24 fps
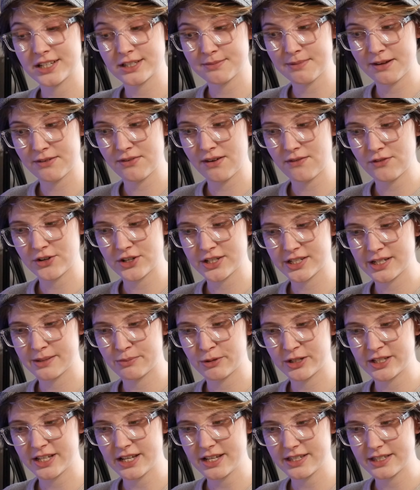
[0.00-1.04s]
is my favorite Disney
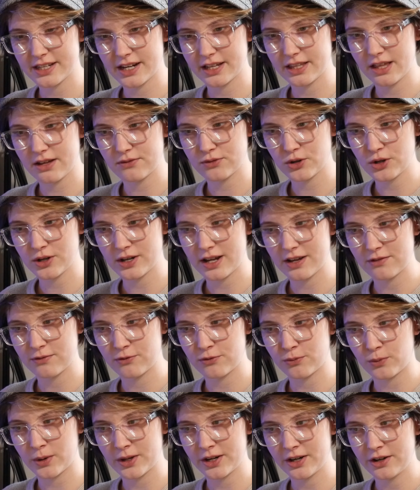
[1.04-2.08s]
princess and I love her and
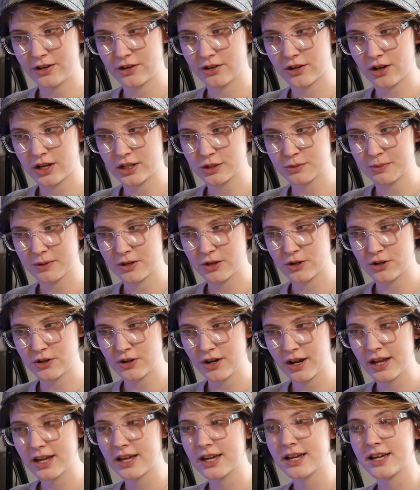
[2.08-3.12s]
I've wanted to cosplay
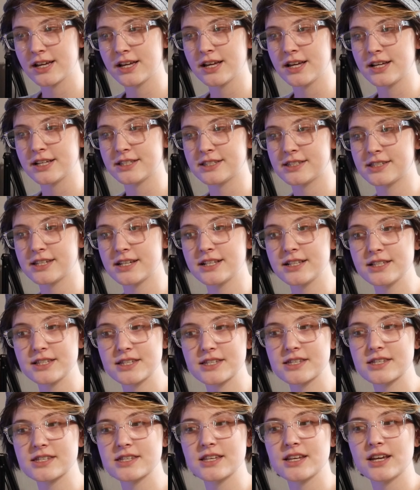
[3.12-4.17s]
her
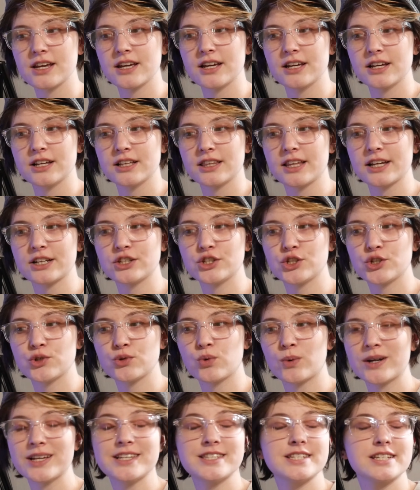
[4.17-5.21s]
since, like,
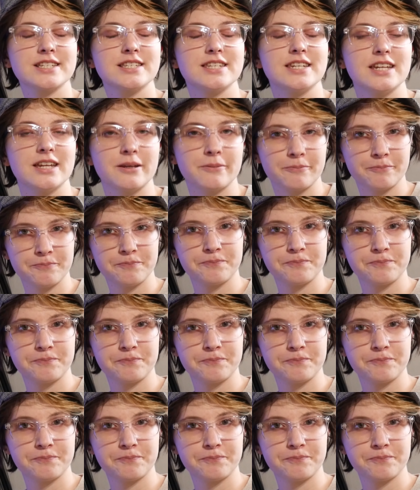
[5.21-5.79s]
2016.